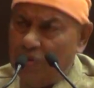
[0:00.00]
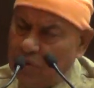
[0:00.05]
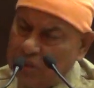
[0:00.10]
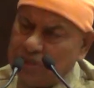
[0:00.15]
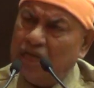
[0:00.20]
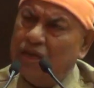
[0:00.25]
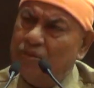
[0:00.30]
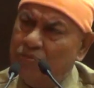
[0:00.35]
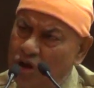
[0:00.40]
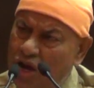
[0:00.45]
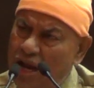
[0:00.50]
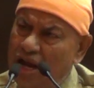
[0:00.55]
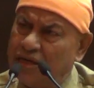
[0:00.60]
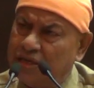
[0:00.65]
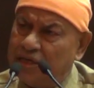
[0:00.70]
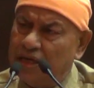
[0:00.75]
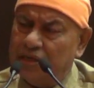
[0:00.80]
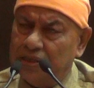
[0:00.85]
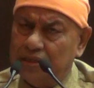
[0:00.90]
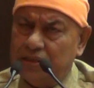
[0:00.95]
he was
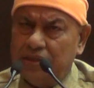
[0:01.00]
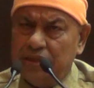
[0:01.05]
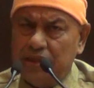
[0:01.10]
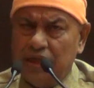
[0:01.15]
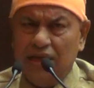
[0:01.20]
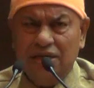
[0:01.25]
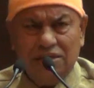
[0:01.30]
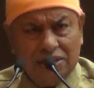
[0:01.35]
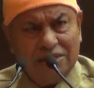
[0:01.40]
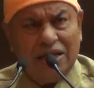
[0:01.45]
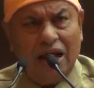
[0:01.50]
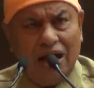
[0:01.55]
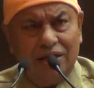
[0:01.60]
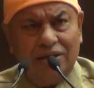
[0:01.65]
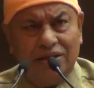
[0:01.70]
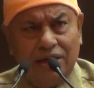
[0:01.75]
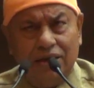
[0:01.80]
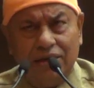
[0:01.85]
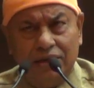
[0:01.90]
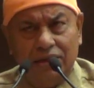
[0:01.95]
humiliated,
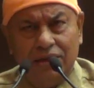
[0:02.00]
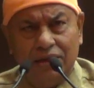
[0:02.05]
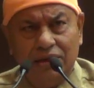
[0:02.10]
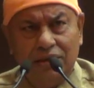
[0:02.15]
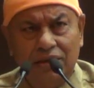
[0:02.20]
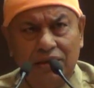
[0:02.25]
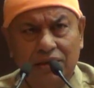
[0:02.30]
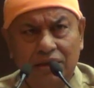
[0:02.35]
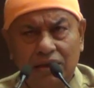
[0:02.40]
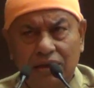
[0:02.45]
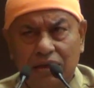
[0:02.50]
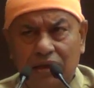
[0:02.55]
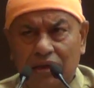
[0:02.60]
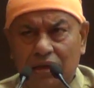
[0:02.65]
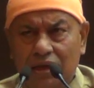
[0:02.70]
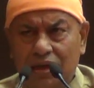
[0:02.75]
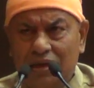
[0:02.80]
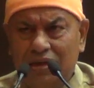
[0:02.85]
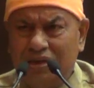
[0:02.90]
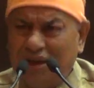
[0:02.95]
insulted,
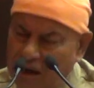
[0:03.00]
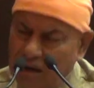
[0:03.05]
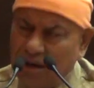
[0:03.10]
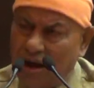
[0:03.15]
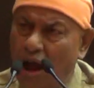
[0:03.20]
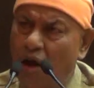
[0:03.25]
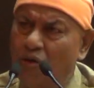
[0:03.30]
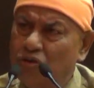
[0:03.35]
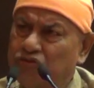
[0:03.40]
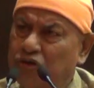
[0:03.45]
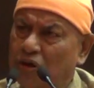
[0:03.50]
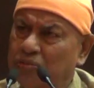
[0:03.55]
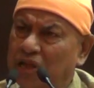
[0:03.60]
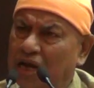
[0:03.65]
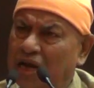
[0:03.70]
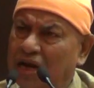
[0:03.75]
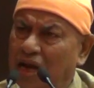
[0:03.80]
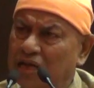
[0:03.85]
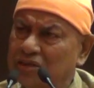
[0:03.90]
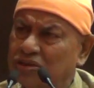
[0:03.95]
turned out
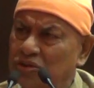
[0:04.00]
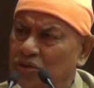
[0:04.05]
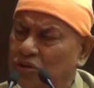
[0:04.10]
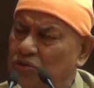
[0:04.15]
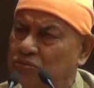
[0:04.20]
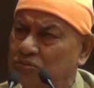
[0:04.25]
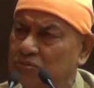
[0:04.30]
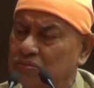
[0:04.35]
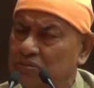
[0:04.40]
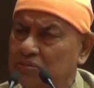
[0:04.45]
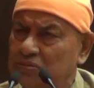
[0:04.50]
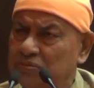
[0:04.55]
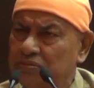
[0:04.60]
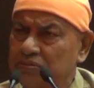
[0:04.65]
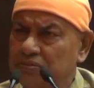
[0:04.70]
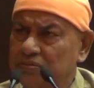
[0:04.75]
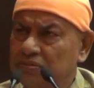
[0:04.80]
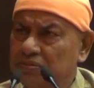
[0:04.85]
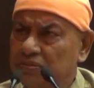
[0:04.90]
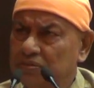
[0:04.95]
from the classroom.
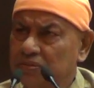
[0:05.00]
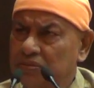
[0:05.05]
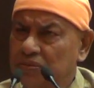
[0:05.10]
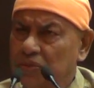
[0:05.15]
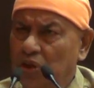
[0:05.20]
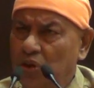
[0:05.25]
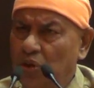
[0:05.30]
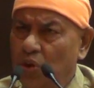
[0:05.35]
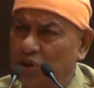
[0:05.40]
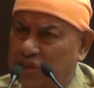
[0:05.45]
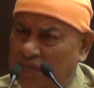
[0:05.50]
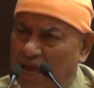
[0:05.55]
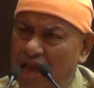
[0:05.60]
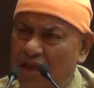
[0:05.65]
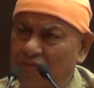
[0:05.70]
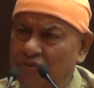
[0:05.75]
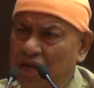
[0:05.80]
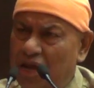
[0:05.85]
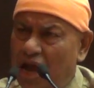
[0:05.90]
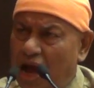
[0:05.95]
With a
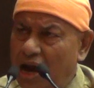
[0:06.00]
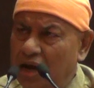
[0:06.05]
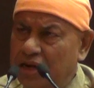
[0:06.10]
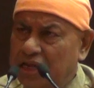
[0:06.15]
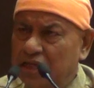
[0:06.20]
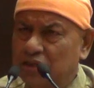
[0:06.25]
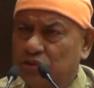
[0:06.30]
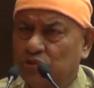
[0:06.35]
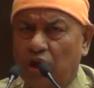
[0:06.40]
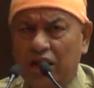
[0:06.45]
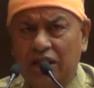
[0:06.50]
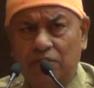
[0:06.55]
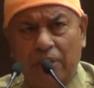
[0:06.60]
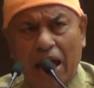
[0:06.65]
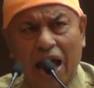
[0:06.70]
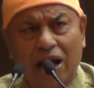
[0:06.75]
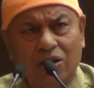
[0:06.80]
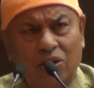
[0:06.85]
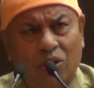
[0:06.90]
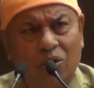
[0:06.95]
heavy heart, he is
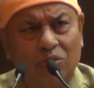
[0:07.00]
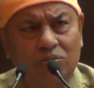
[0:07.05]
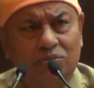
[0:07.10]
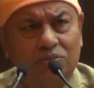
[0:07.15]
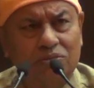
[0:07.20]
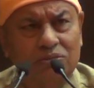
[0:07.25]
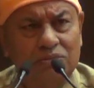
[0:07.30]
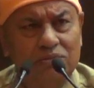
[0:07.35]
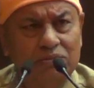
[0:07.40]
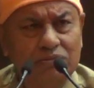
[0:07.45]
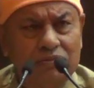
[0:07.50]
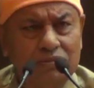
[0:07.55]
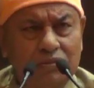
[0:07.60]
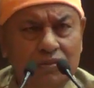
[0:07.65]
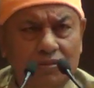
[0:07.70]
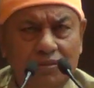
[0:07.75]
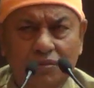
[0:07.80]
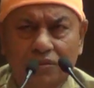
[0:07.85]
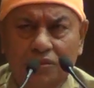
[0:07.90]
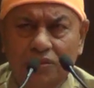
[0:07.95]
going back home.
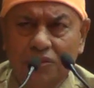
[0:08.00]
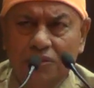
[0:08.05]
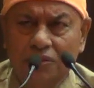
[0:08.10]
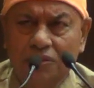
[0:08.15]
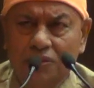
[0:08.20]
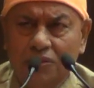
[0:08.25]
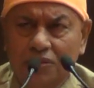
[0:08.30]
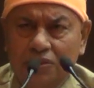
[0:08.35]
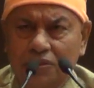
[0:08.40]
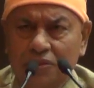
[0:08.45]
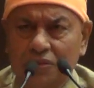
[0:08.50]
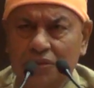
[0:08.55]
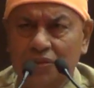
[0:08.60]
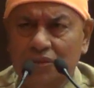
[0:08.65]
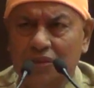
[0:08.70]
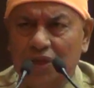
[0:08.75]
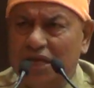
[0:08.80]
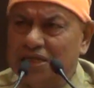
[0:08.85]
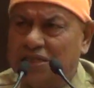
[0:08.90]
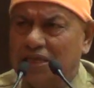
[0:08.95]

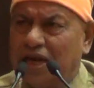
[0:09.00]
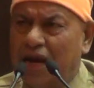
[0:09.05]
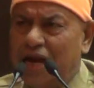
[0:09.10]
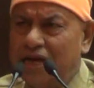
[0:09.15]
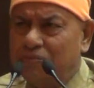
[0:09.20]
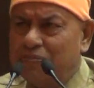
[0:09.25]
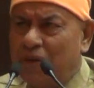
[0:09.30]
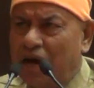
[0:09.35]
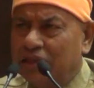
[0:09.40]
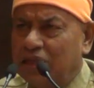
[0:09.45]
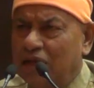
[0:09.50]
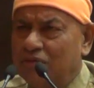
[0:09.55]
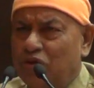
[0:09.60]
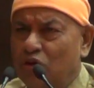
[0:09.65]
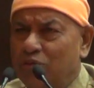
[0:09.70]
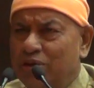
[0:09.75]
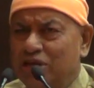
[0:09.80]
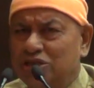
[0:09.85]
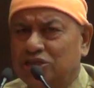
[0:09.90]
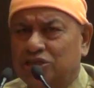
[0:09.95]
His great mother,
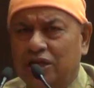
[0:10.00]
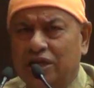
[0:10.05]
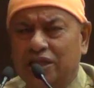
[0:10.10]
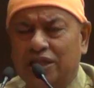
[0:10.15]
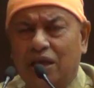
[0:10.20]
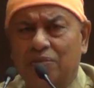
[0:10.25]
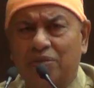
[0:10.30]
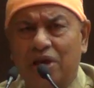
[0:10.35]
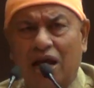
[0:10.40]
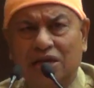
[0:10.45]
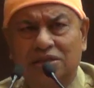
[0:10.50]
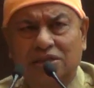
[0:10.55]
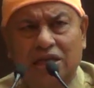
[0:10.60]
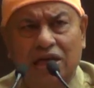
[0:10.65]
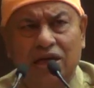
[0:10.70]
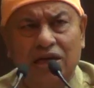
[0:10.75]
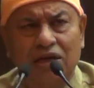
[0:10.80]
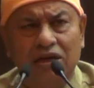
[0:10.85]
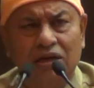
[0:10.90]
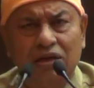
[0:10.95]
Bhuvaneswari Devi,
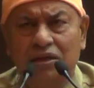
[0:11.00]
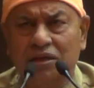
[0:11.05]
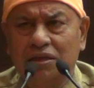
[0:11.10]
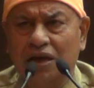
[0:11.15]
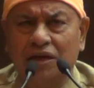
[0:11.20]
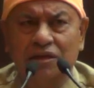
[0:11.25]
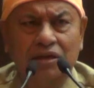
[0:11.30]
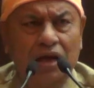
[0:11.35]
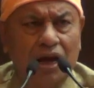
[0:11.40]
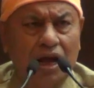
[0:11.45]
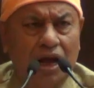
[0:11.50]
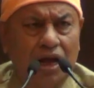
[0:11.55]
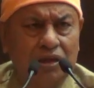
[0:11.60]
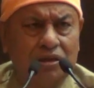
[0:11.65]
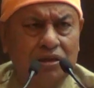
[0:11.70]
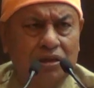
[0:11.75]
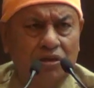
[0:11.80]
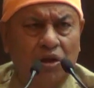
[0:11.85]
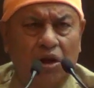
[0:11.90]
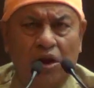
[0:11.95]
asking
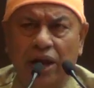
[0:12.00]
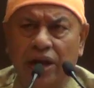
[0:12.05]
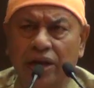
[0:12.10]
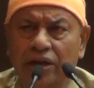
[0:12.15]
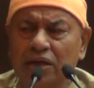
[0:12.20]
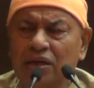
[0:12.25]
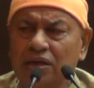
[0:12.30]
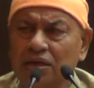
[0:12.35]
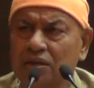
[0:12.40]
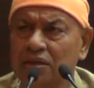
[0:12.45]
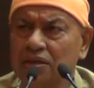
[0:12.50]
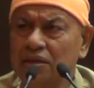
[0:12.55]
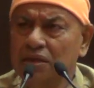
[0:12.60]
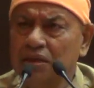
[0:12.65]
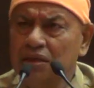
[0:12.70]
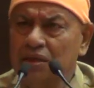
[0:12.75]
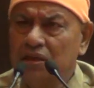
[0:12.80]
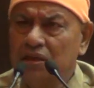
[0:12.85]
Narendranath, Naren,